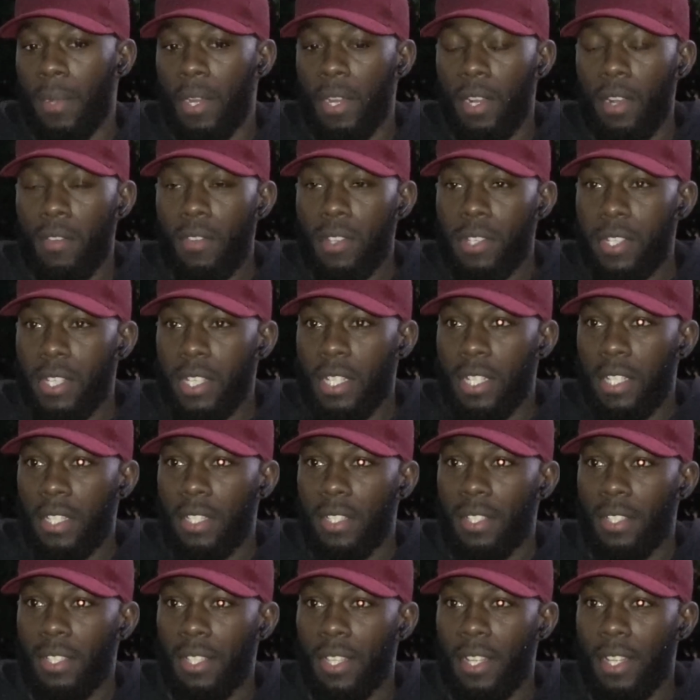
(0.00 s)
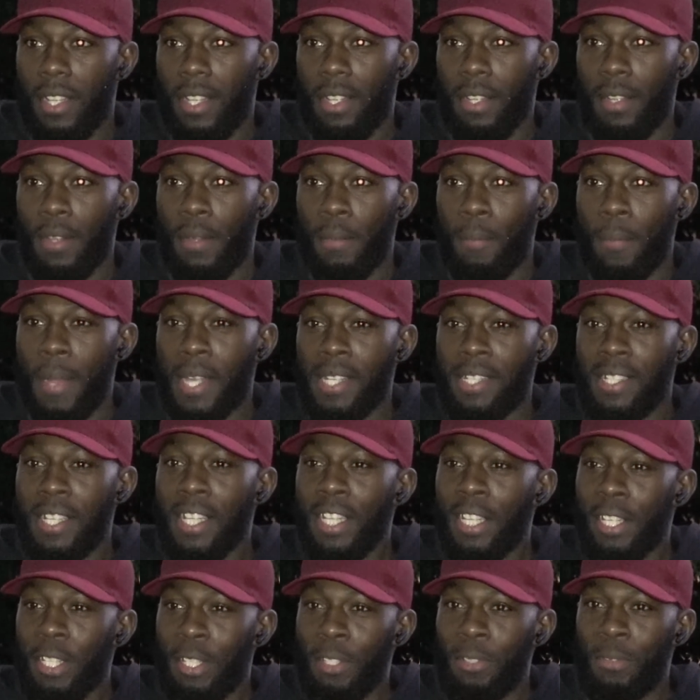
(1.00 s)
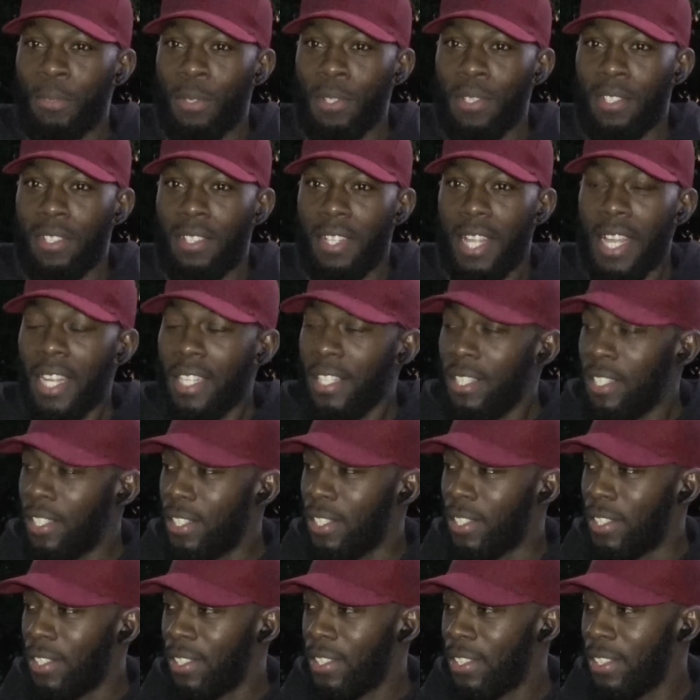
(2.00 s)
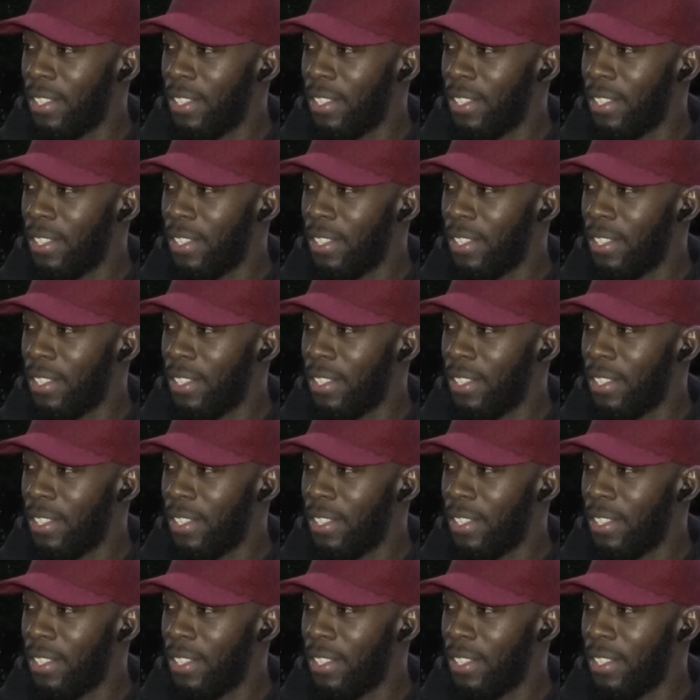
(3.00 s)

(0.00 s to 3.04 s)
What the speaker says: but obviously, my sentence was 10 years.